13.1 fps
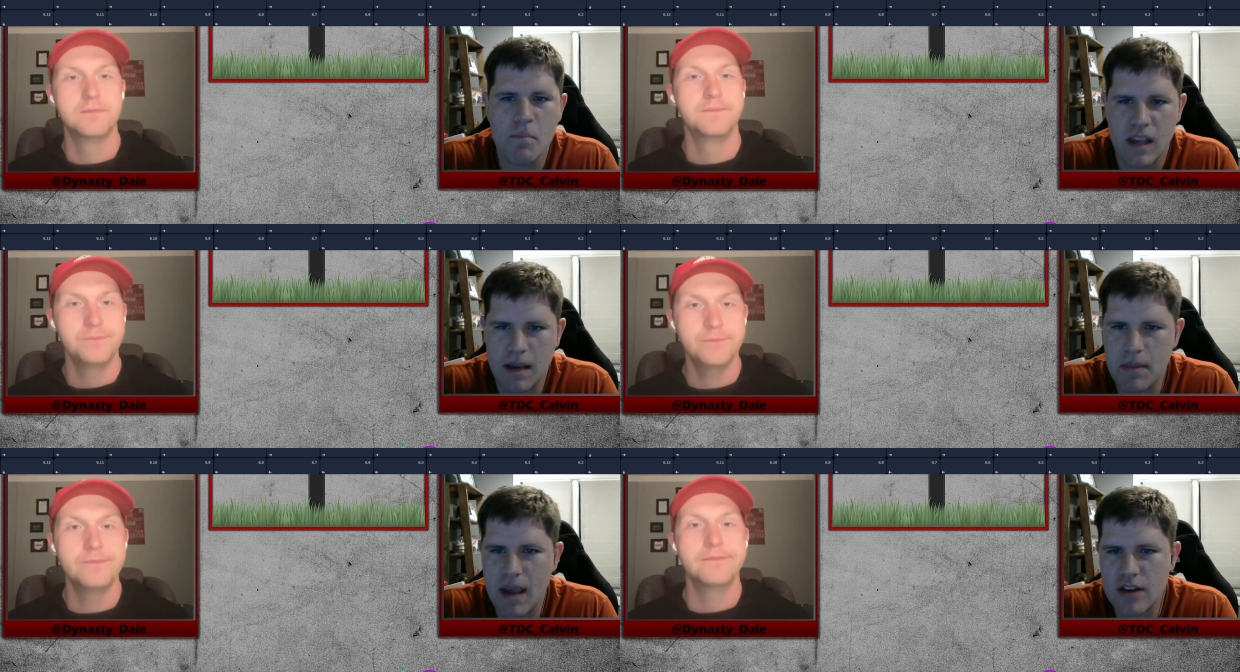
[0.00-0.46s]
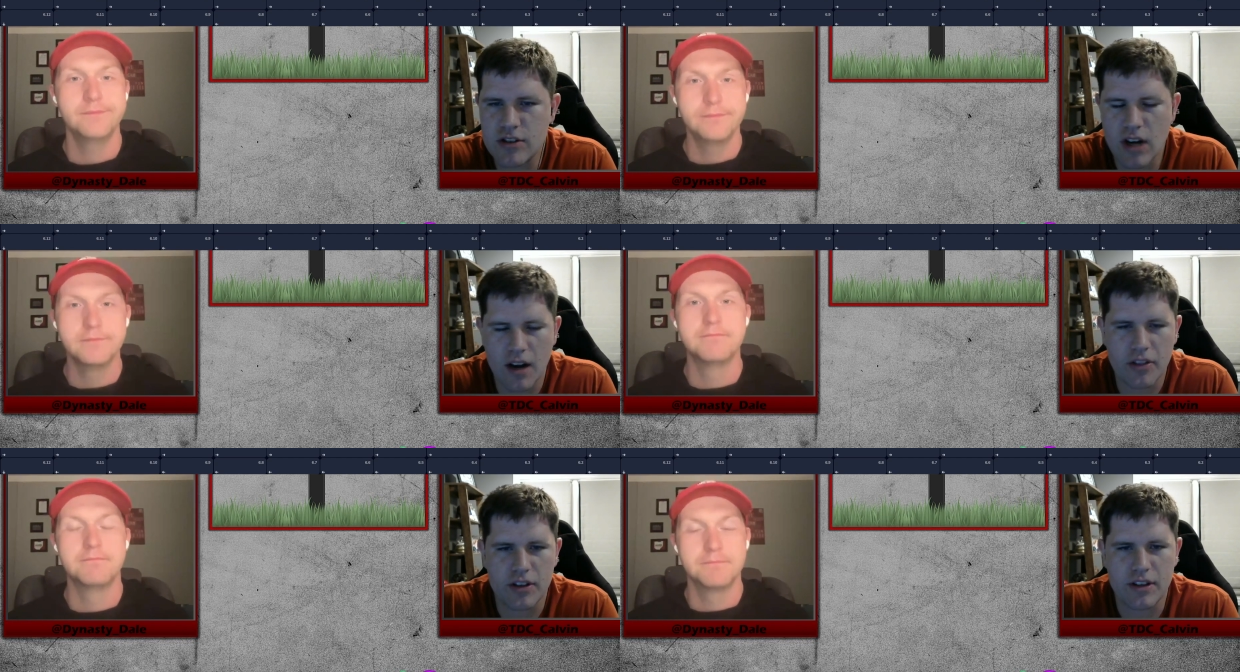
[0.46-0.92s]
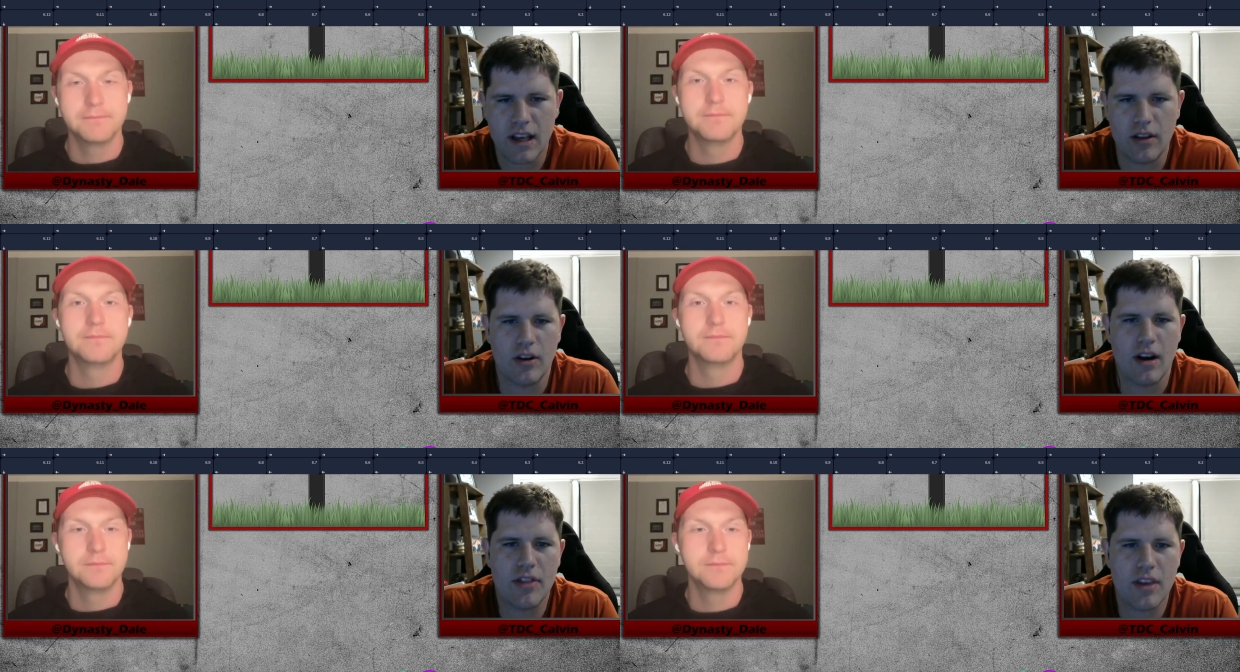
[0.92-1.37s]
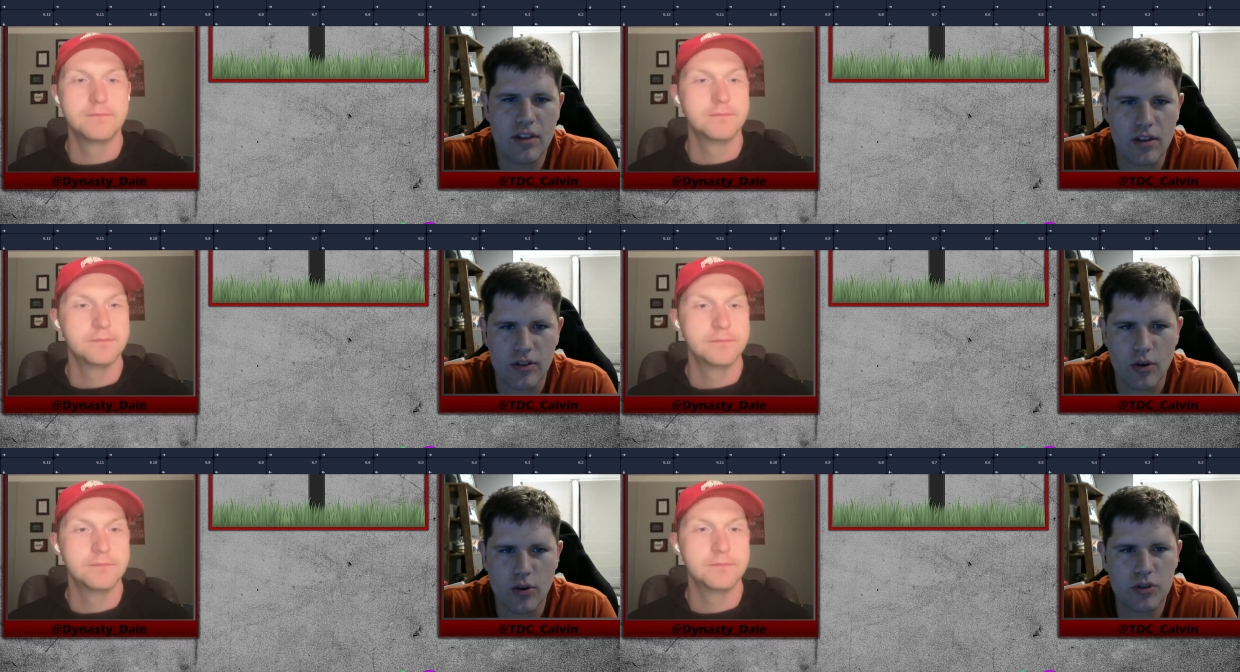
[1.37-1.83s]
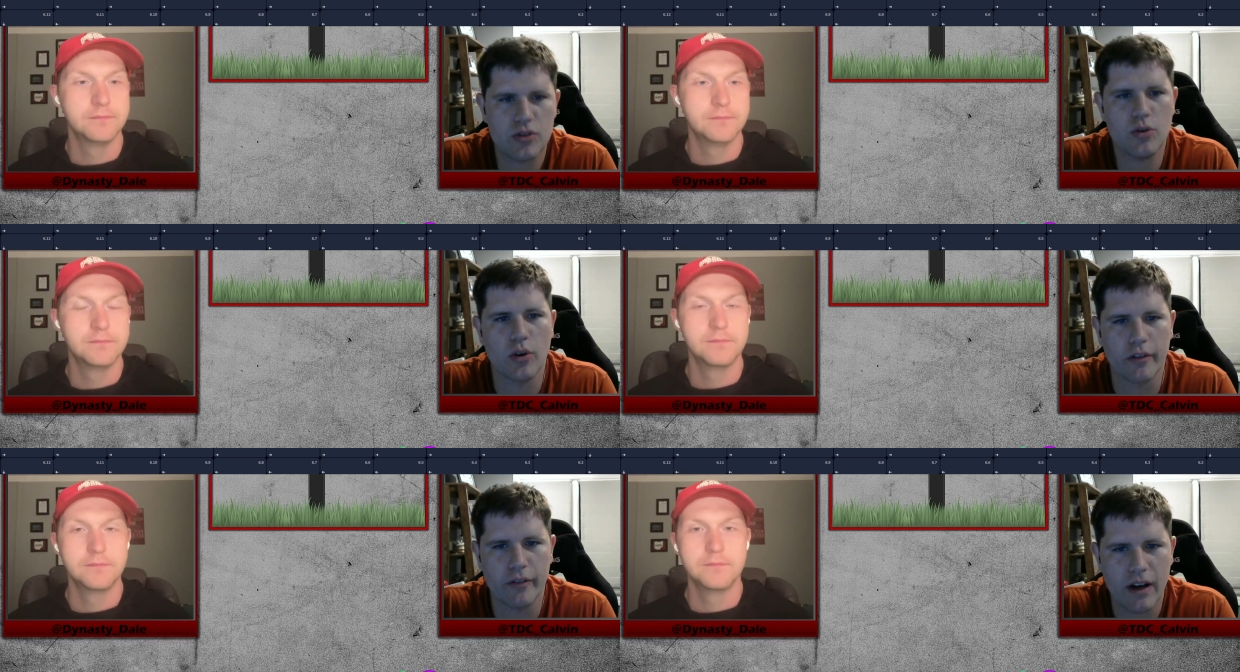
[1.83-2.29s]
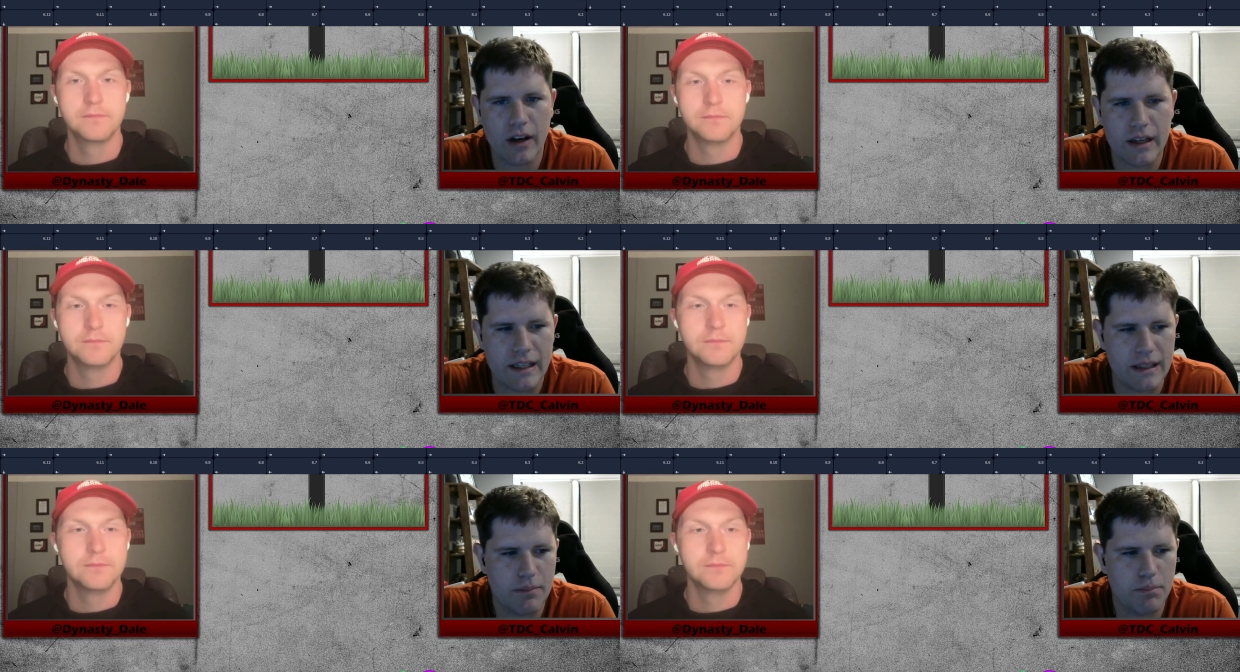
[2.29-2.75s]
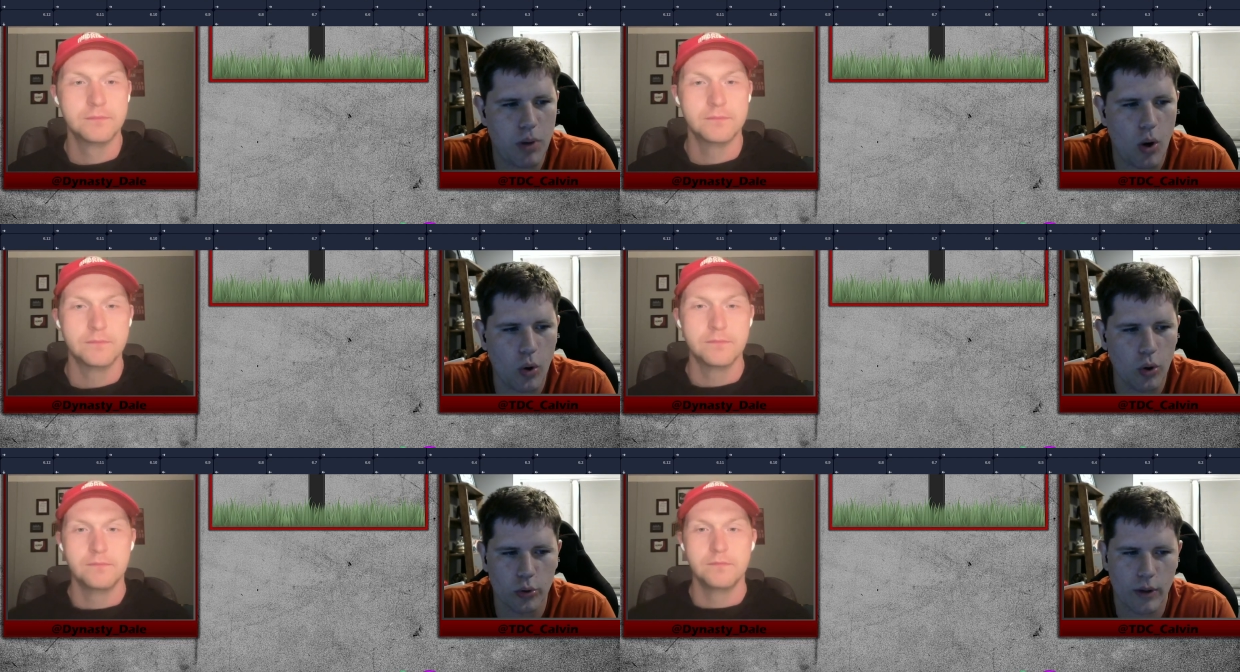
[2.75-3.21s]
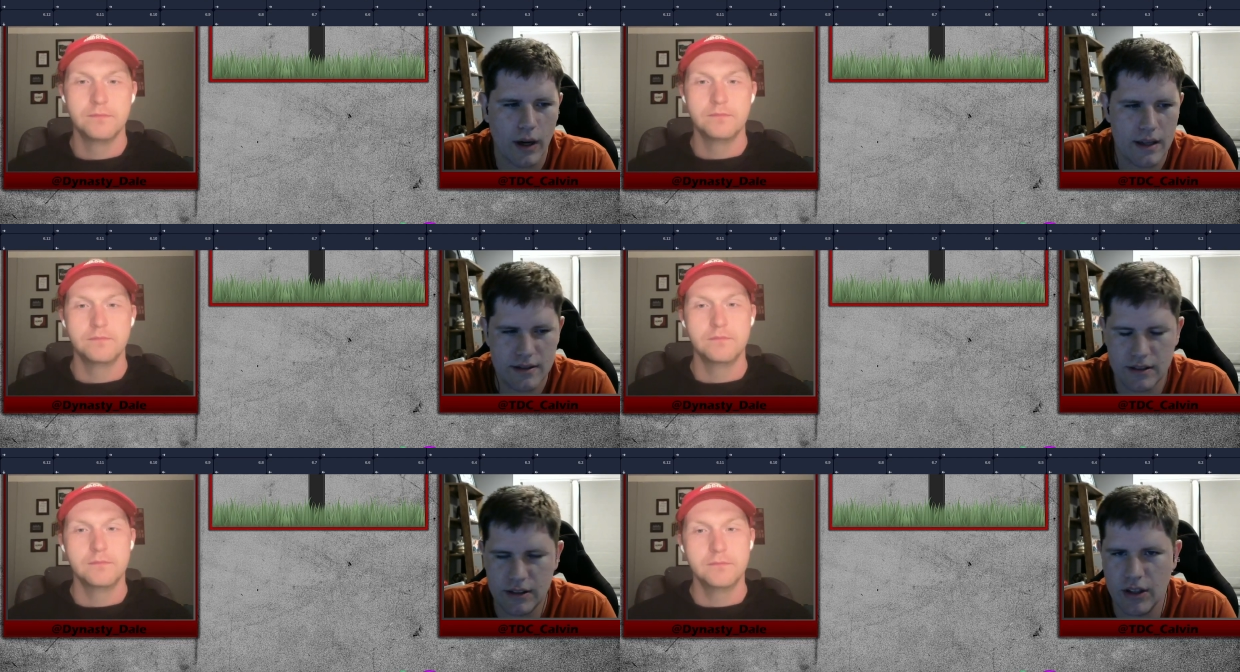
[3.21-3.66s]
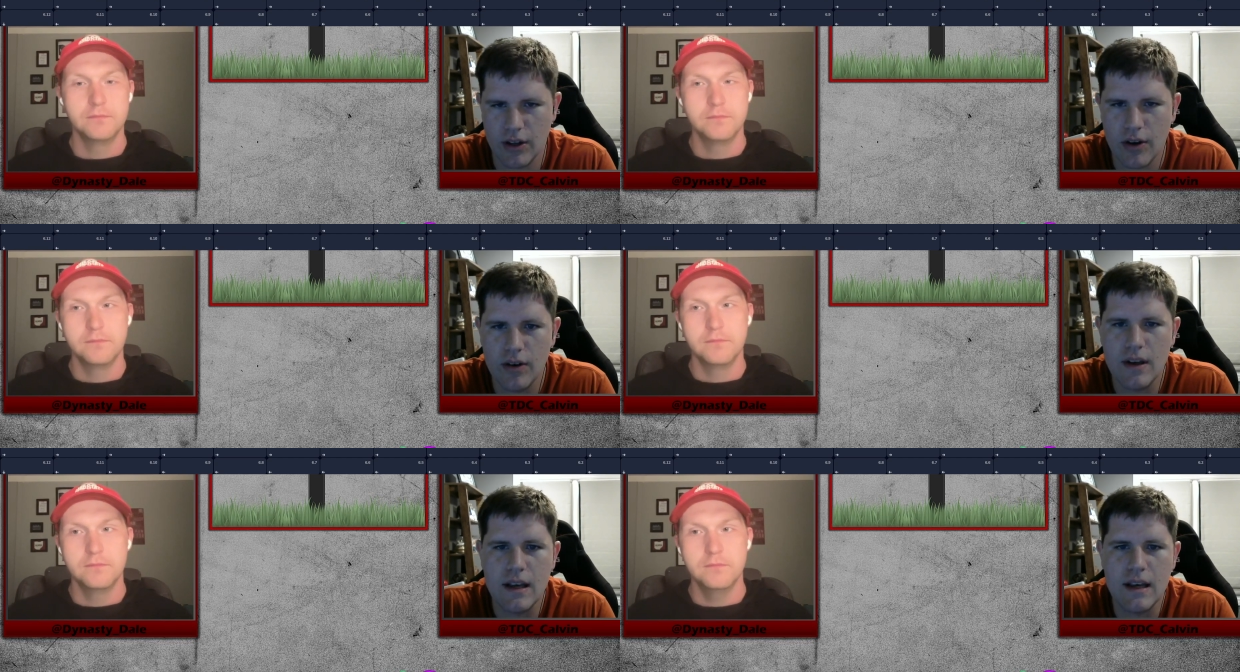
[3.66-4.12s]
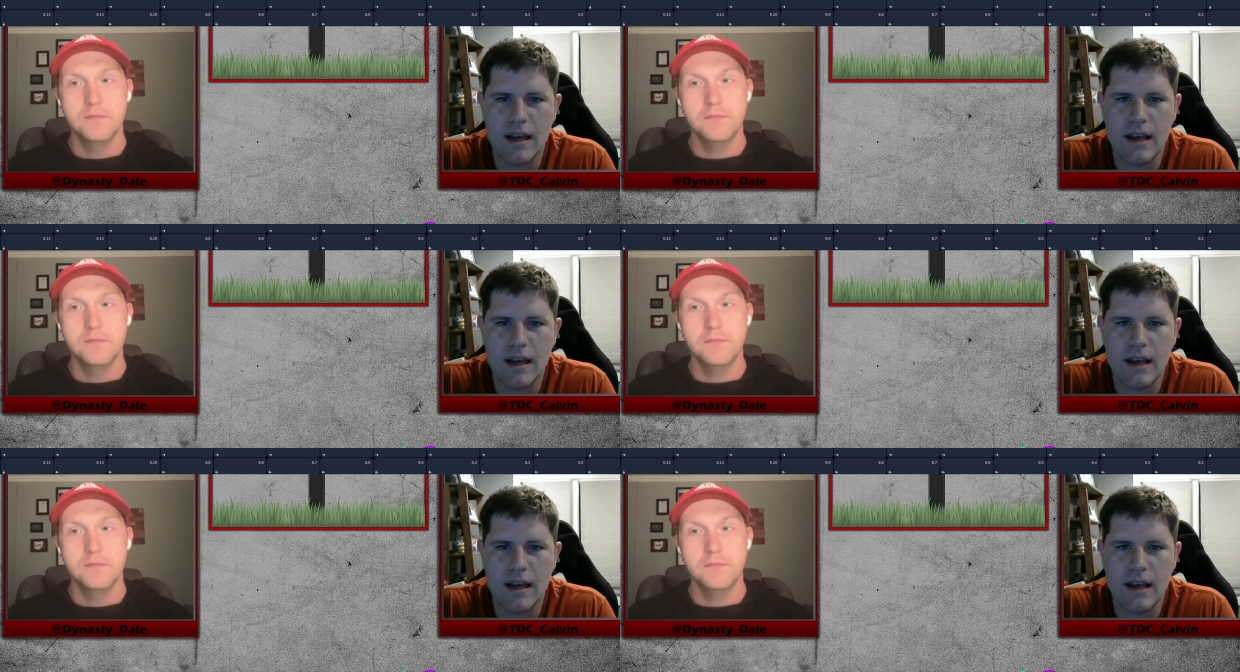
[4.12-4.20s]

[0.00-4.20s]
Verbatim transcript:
Speaker 1: him and Jonathan Taylor. I think that those two are very polarizing, you know?